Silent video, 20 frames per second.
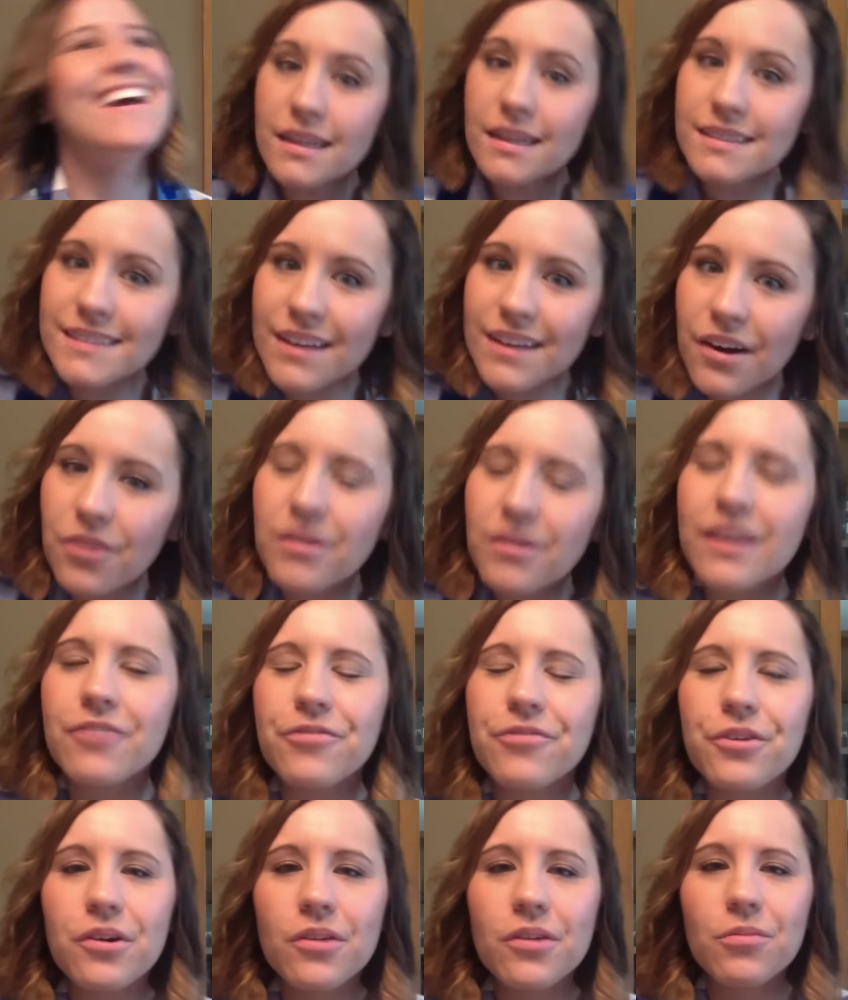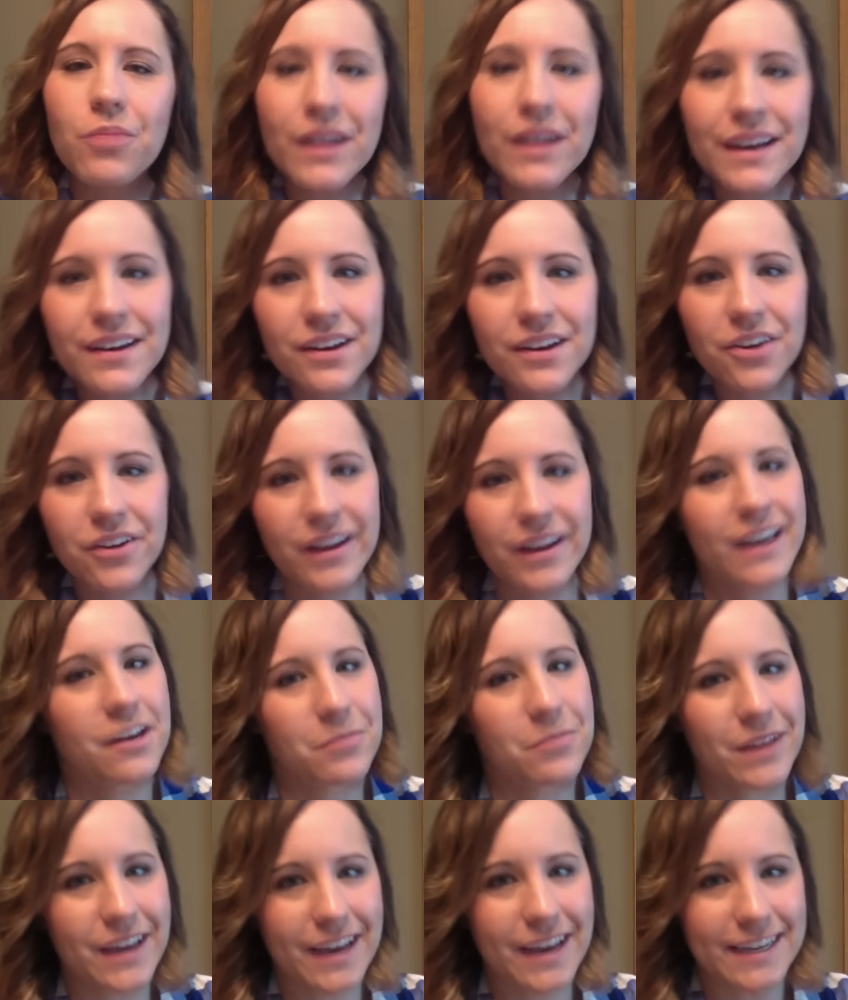Also, if you're wanting to go to
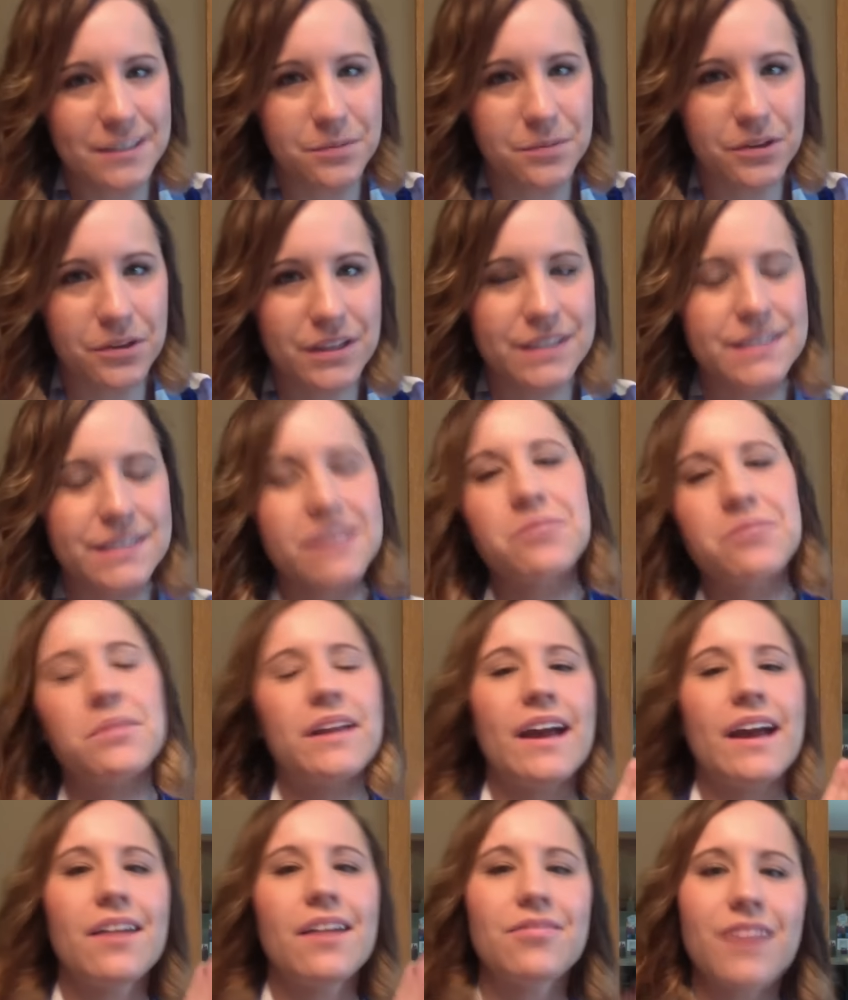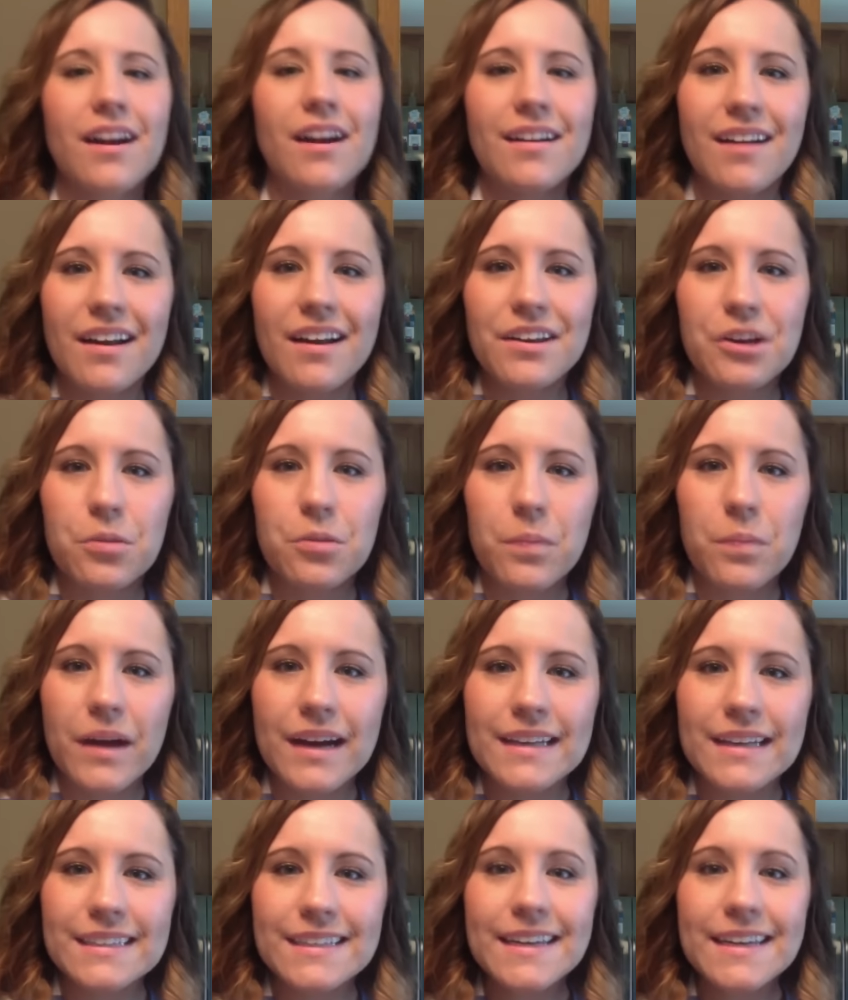Anime Expo this year but have not gotten your
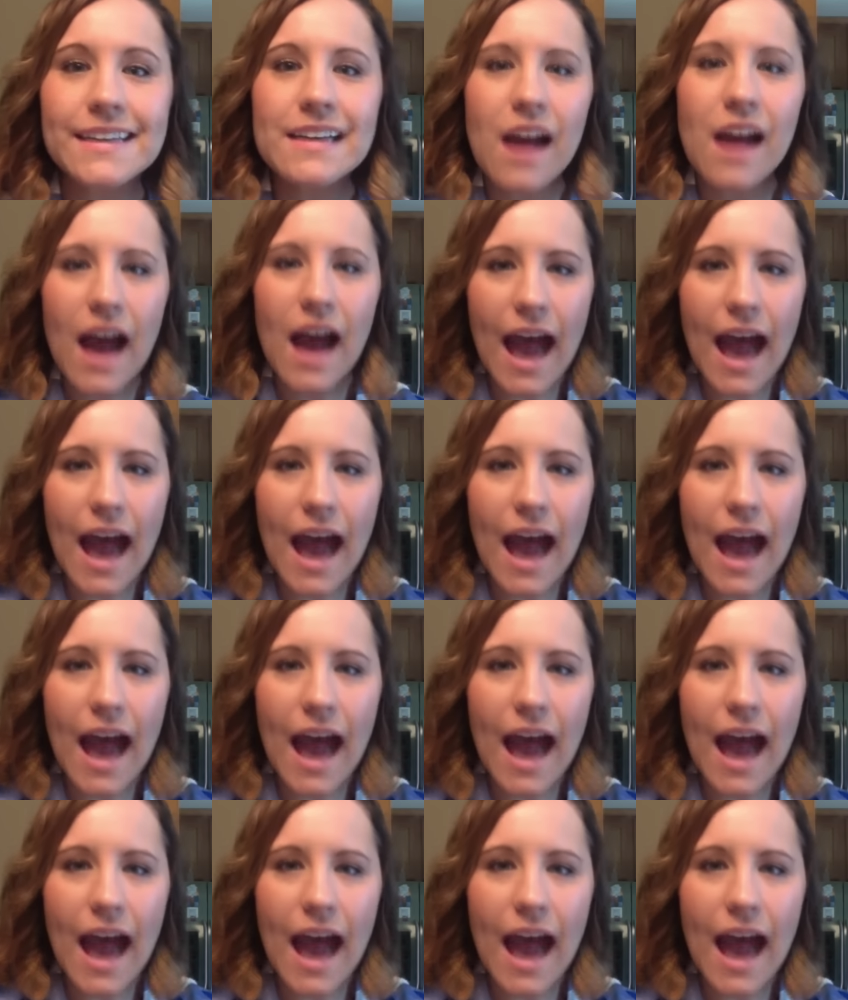pass yet,